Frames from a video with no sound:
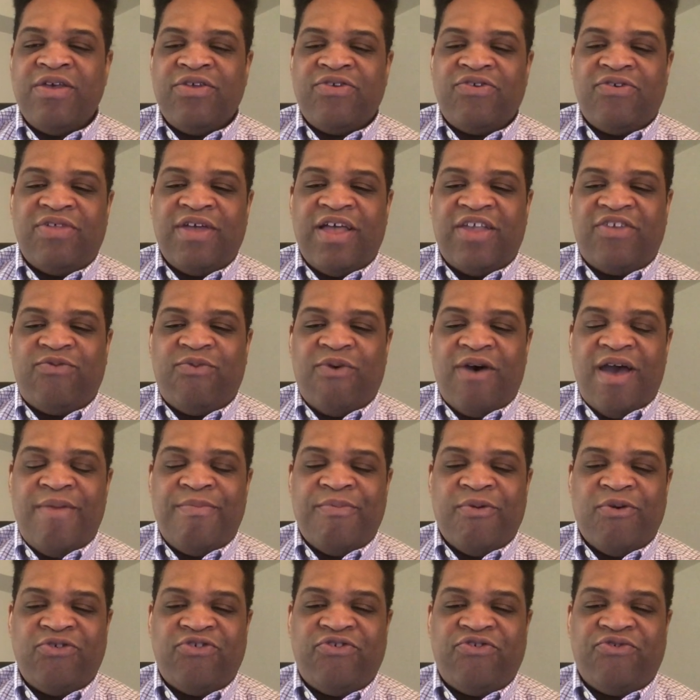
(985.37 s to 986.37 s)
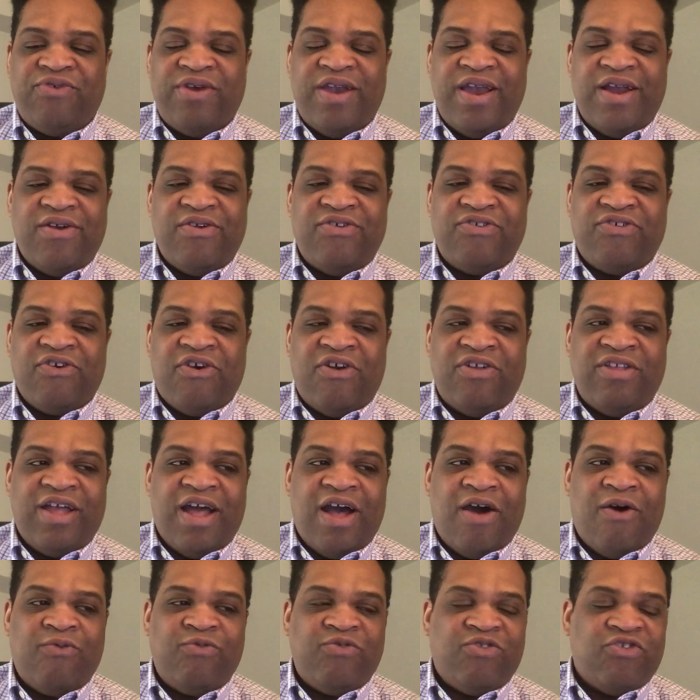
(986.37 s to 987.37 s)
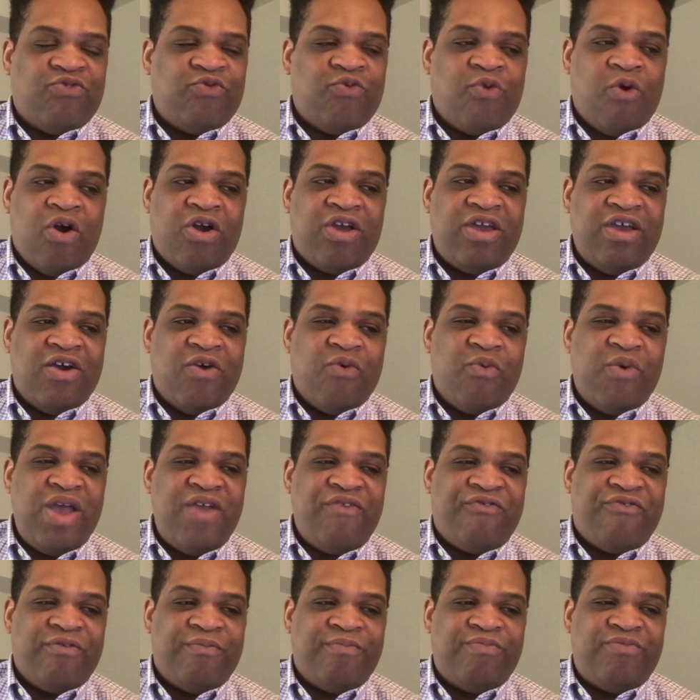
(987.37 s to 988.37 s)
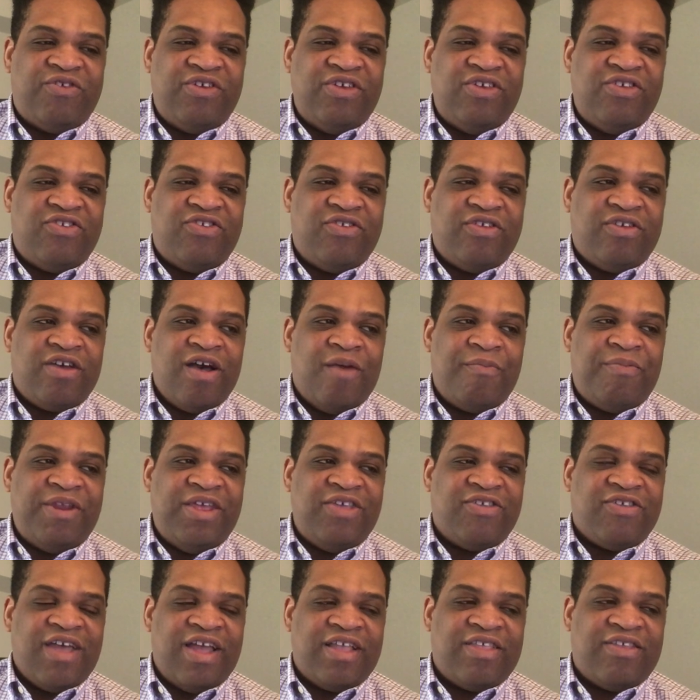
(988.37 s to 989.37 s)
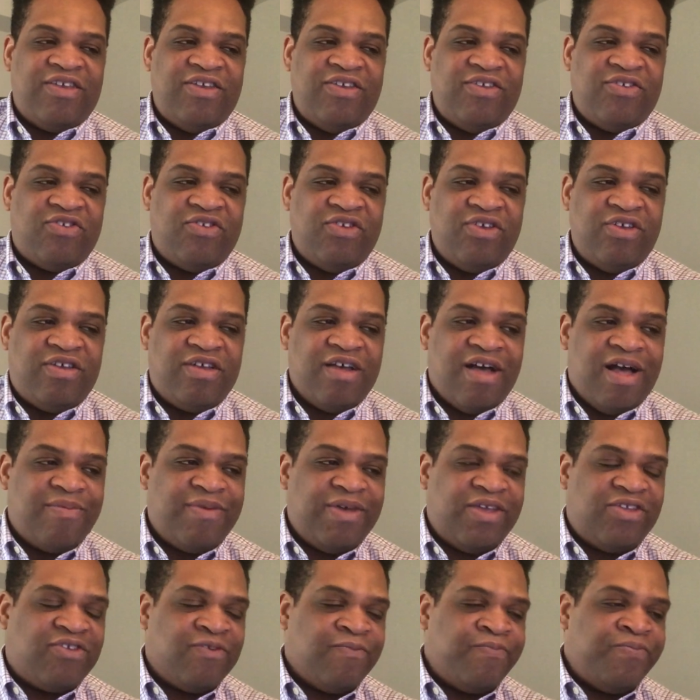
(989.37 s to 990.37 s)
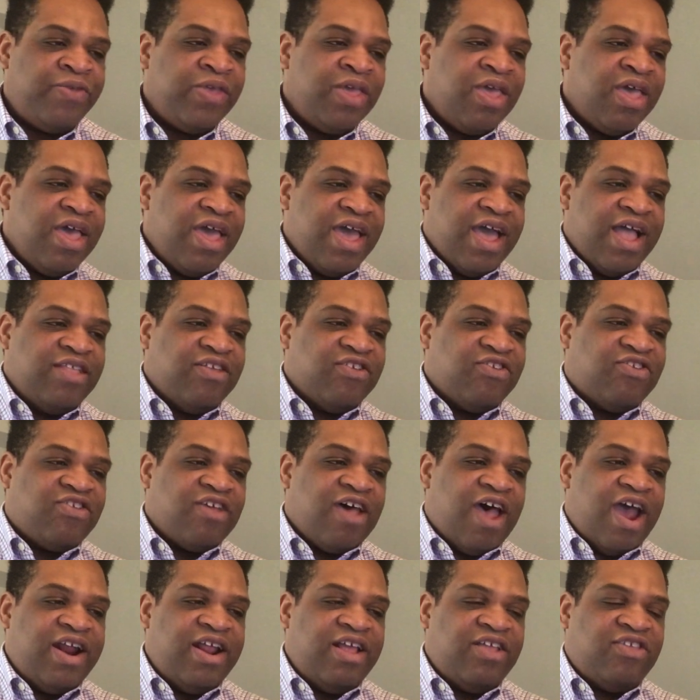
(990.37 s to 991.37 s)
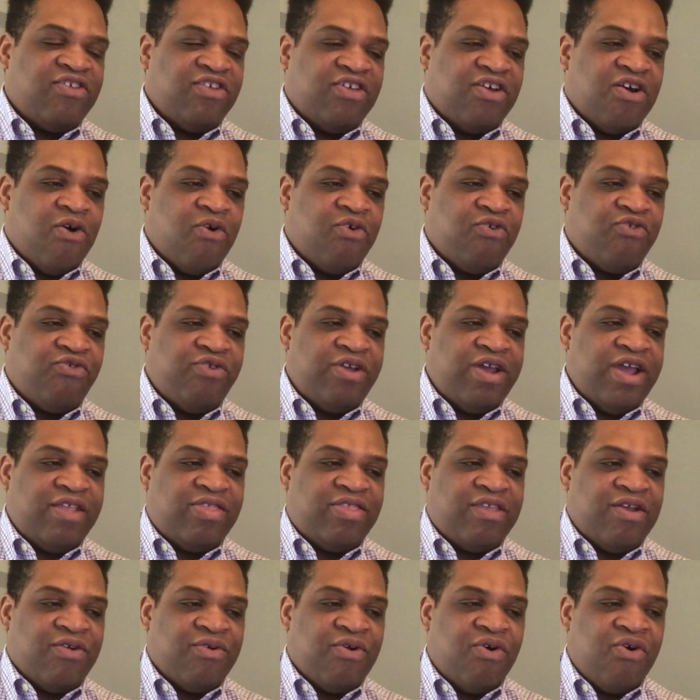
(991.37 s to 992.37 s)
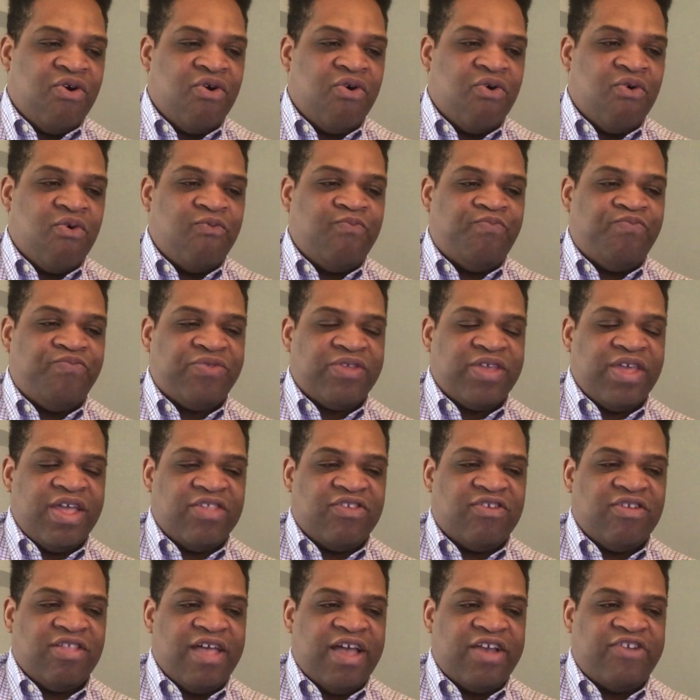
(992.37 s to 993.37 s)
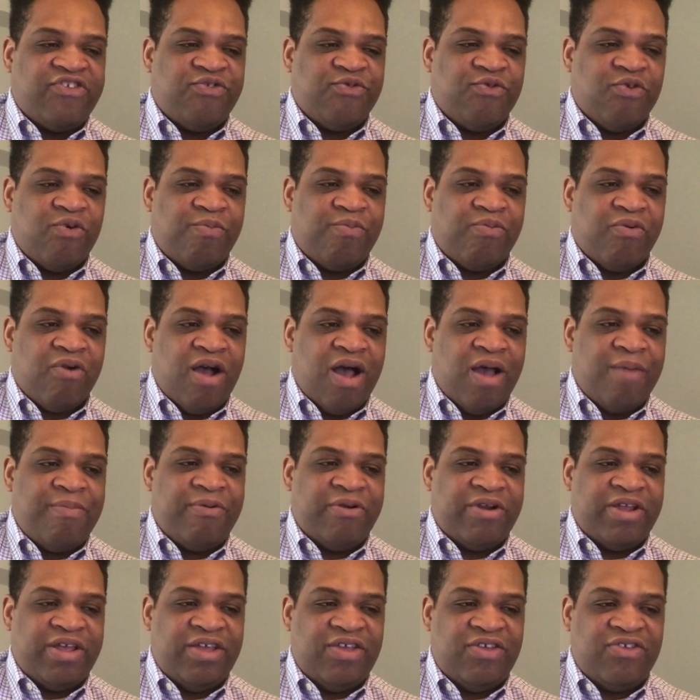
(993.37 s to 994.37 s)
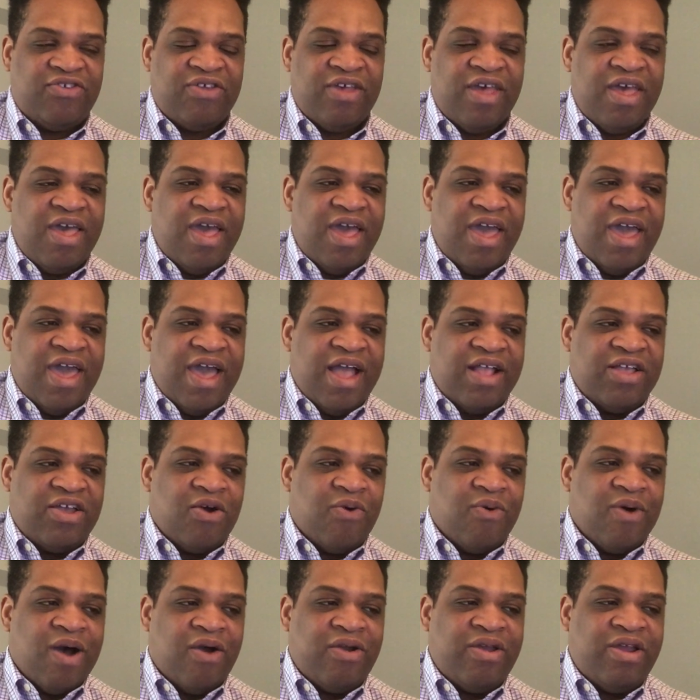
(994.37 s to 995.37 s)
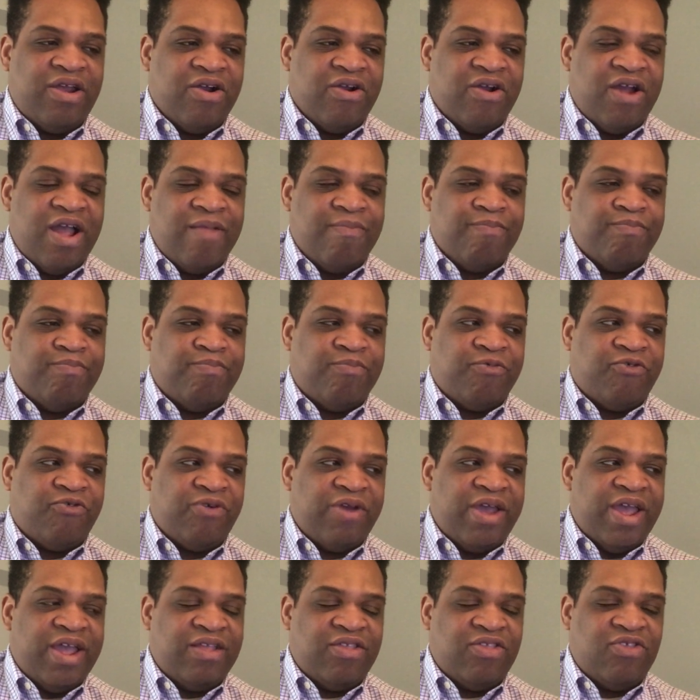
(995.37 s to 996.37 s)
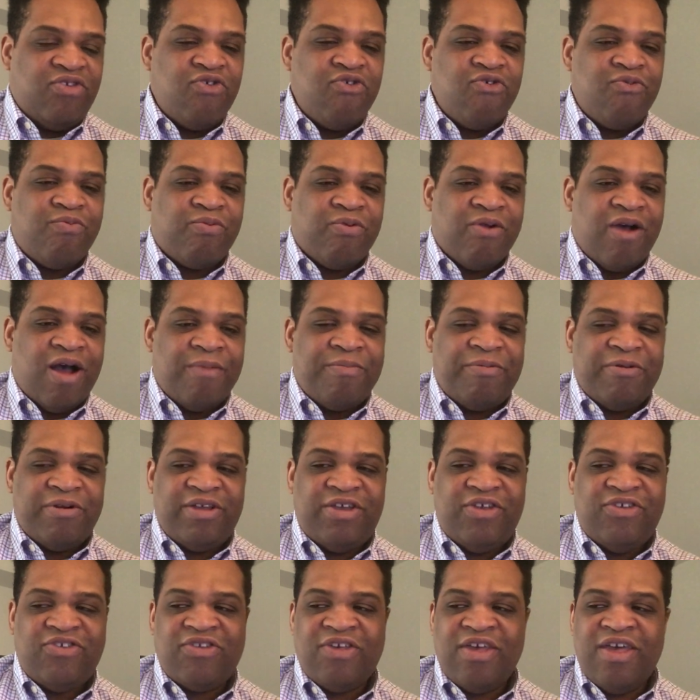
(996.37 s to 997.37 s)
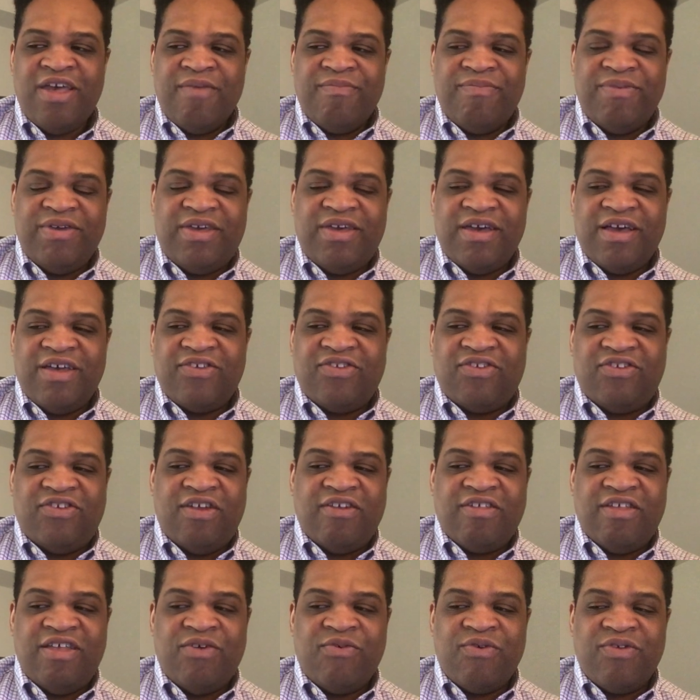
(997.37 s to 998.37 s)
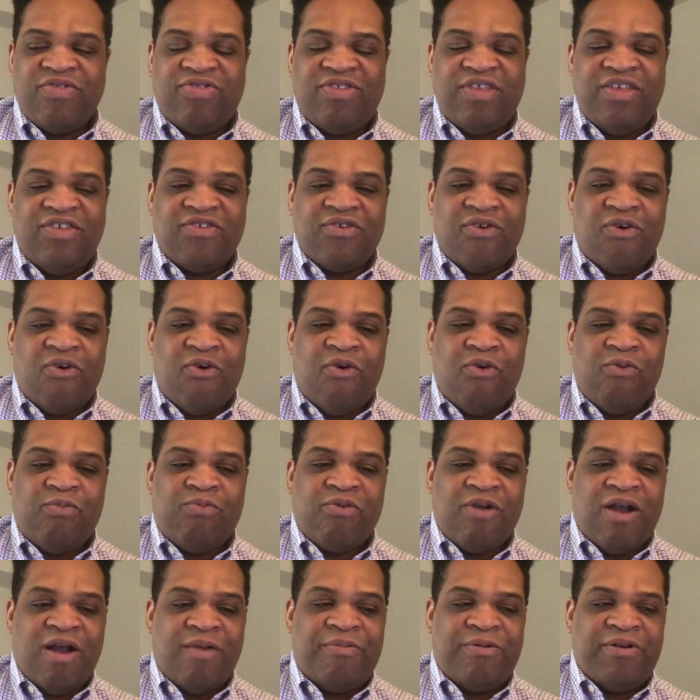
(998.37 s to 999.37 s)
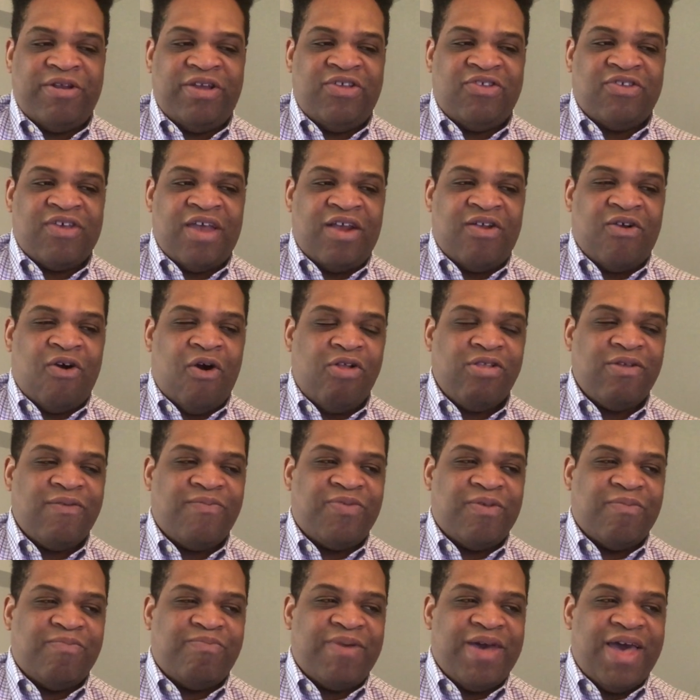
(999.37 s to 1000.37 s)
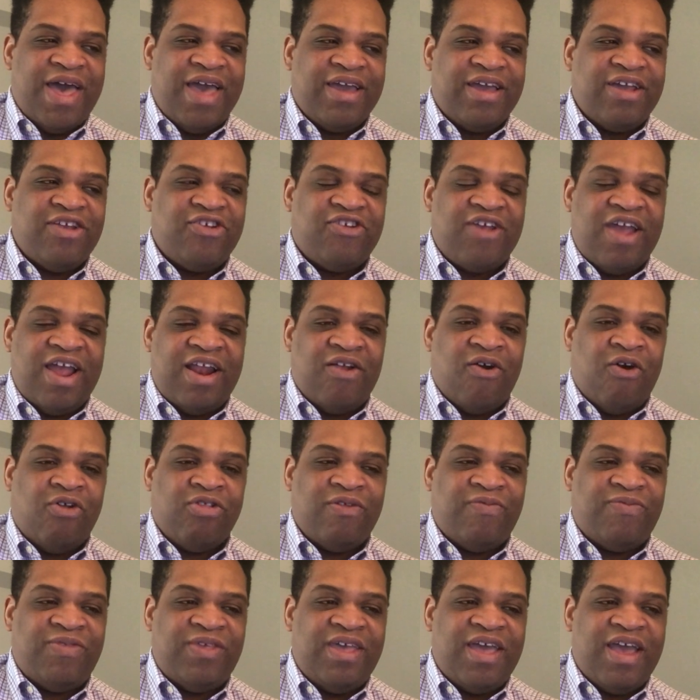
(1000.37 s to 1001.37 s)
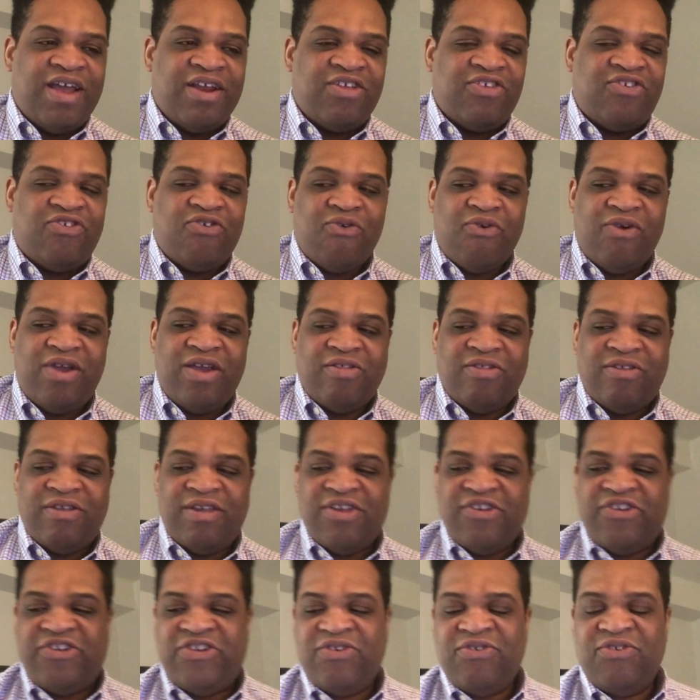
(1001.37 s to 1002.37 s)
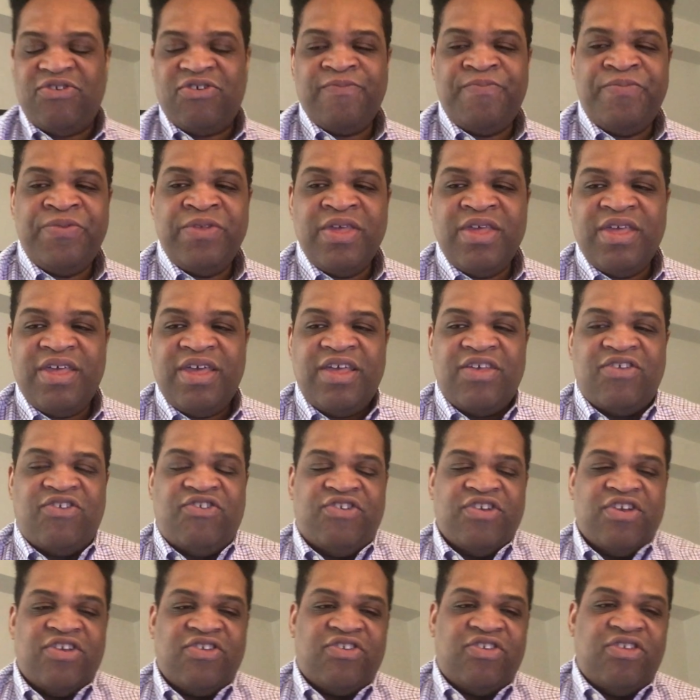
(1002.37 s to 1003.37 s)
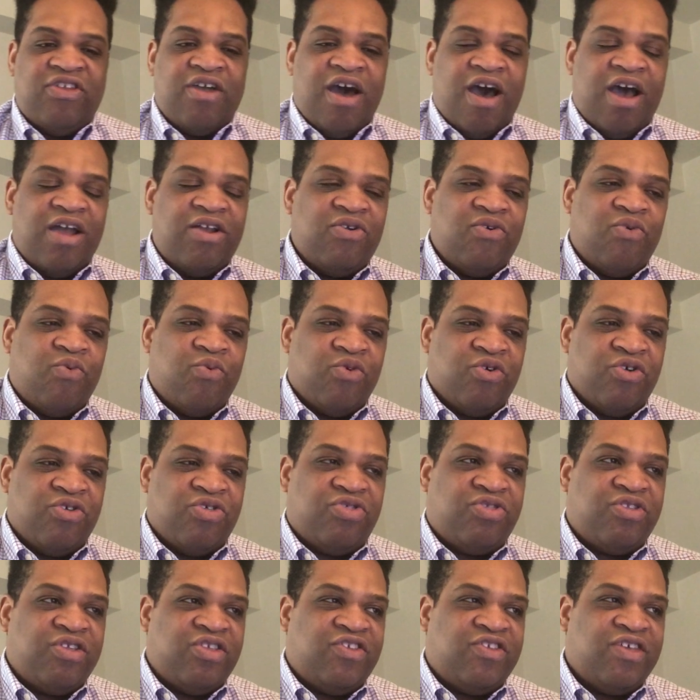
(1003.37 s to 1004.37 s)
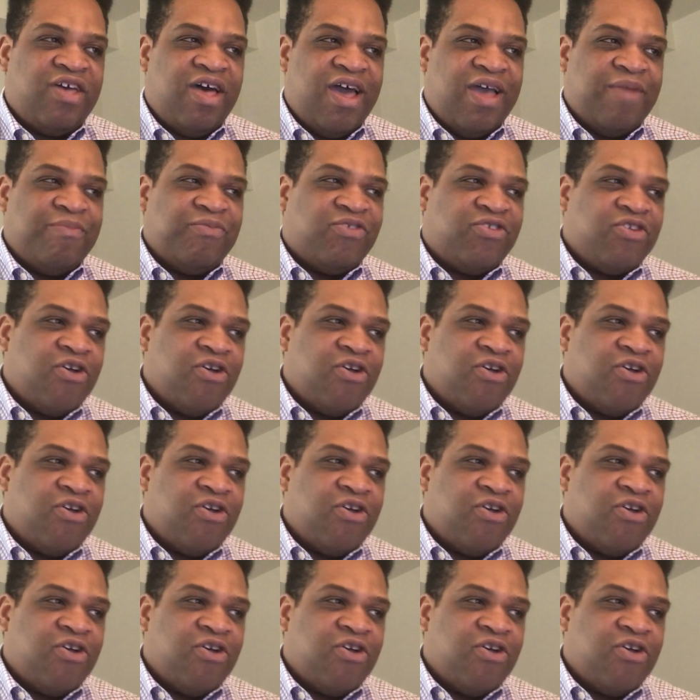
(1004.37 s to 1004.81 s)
So that's why most creators are now just walking away from these companies like DC Comics and deciding to go create their own intellectual properties and go out here and create new properties because dealing with these old properties and all of the baggage and all of the editorial issues is just not worth the time.